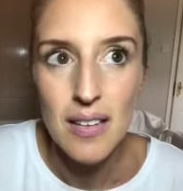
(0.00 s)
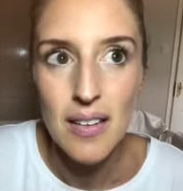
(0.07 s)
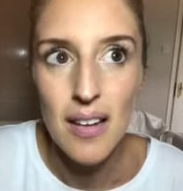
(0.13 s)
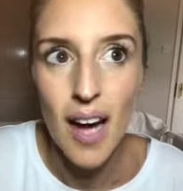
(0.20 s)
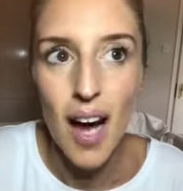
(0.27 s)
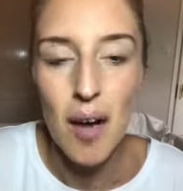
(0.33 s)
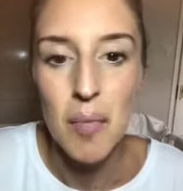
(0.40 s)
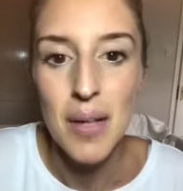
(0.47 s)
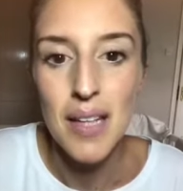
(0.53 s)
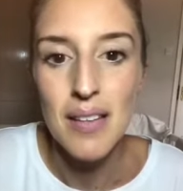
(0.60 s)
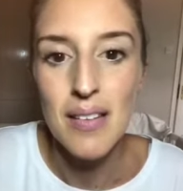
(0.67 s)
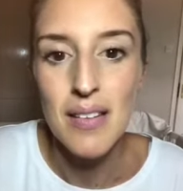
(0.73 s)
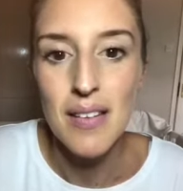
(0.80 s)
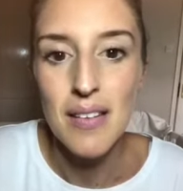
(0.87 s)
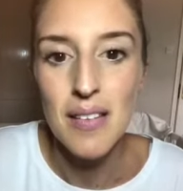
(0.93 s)
that
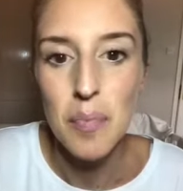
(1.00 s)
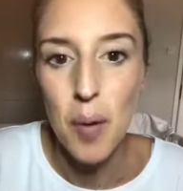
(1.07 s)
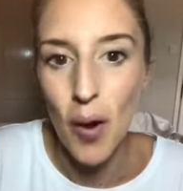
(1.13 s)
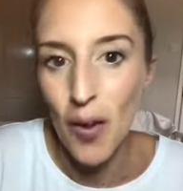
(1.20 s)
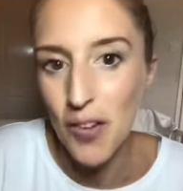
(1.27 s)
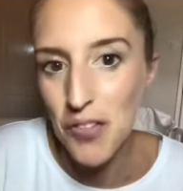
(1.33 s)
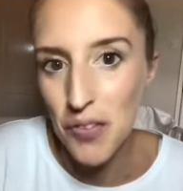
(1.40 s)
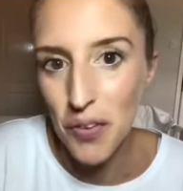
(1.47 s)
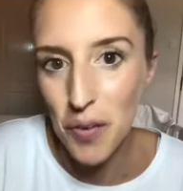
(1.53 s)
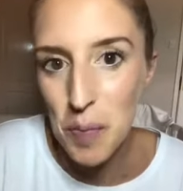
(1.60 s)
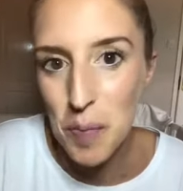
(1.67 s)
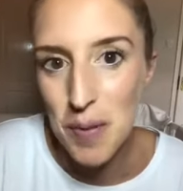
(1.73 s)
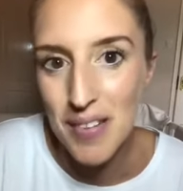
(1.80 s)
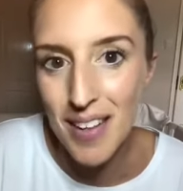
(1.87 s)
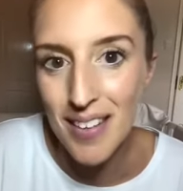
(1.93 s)
means there's perks for
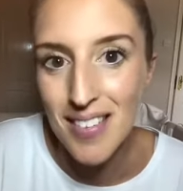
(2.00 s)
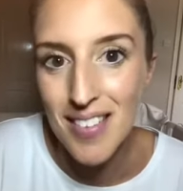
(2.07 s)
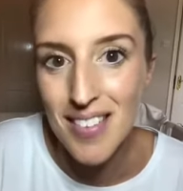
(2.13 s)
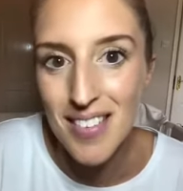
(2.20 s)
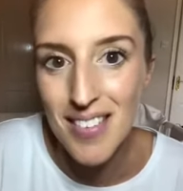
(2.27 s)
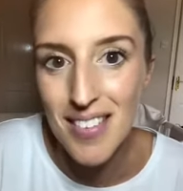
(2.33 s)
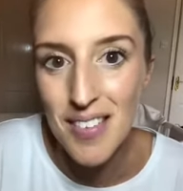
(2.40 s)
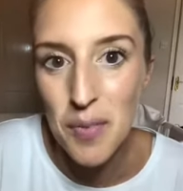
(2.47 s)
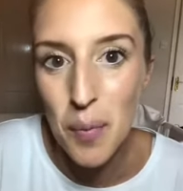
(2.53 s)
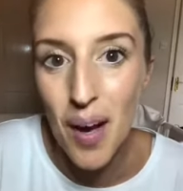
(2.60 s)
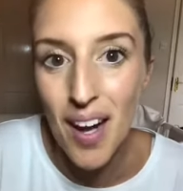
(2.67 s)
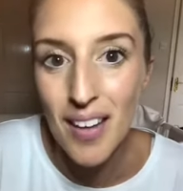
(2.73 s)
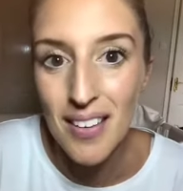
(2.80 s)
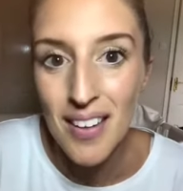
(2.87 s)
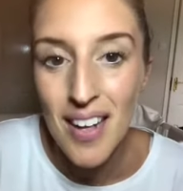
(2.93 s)
presenters as
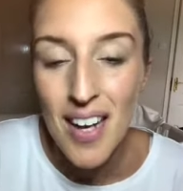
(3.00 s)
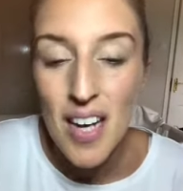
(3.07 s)
well.